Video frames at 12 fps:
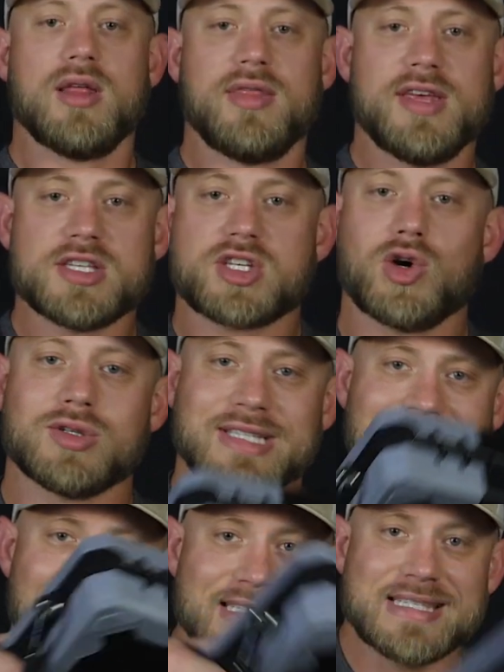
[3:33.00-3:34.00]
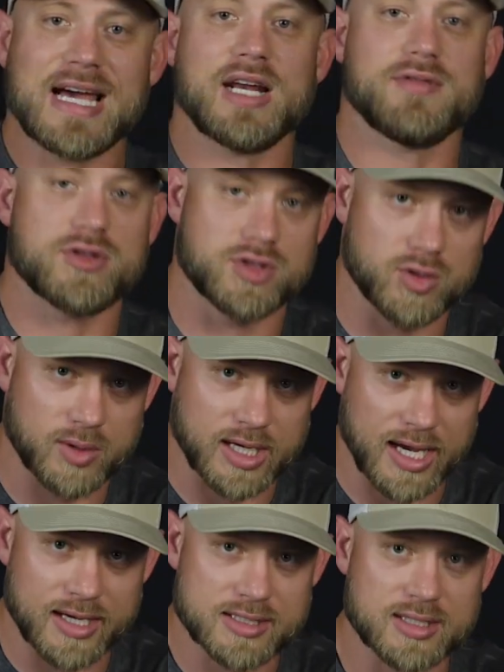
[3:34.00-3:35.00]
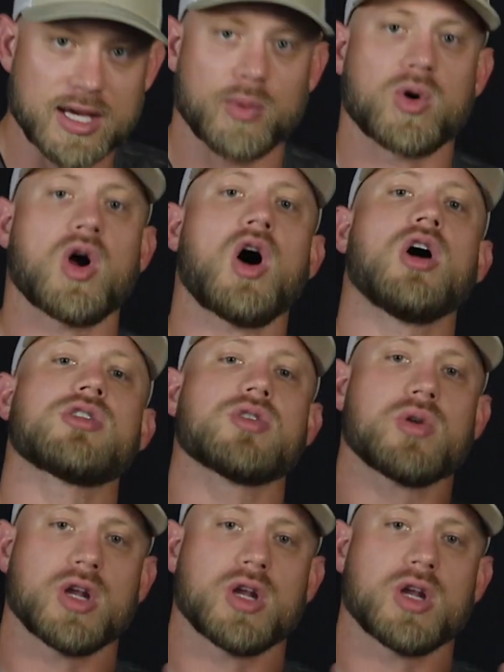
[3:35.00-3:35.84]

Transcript: This goes inside of the suitcase that we're also